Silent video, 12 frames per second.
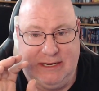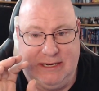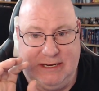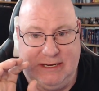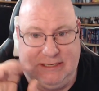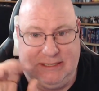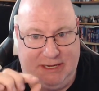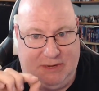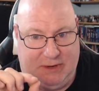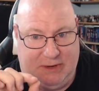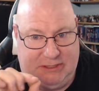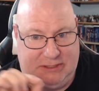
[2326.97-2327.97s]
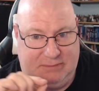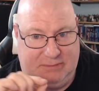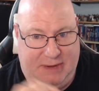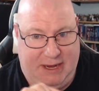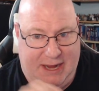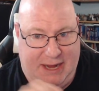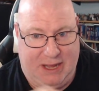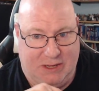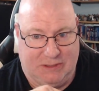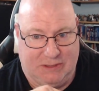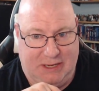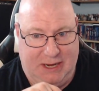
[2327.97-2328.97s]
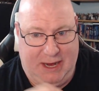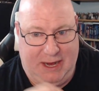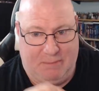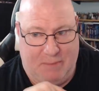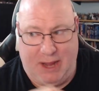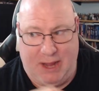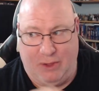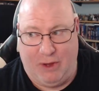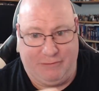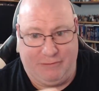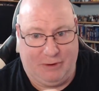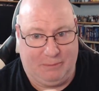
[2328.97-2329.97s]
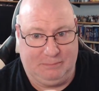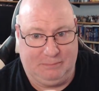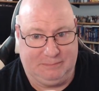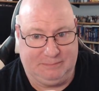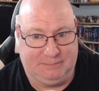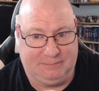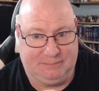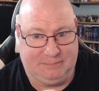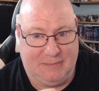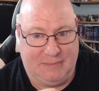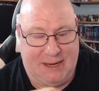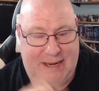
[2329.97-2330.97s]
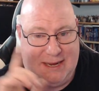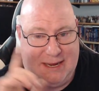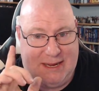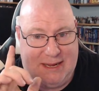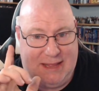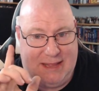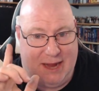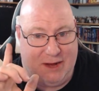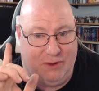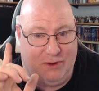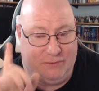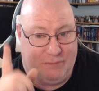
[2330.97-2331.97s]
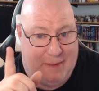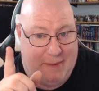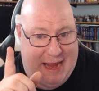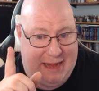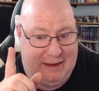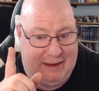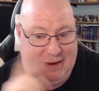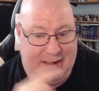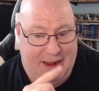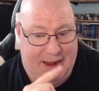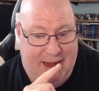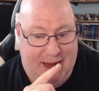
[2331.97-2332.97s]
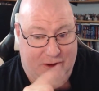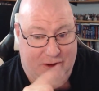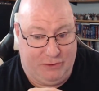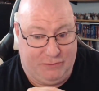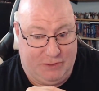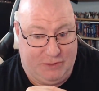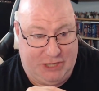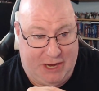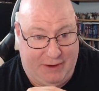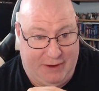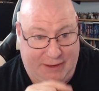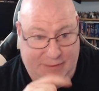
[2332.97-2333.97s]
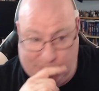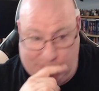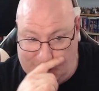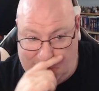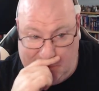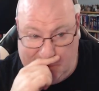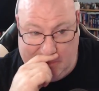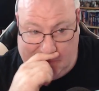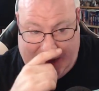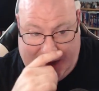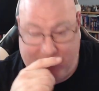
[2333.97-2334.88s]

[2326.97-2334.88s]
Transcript: secrets being held in my law firm. Mm-hmm. That goes for Matt, and that goes for Cherry. Yeah.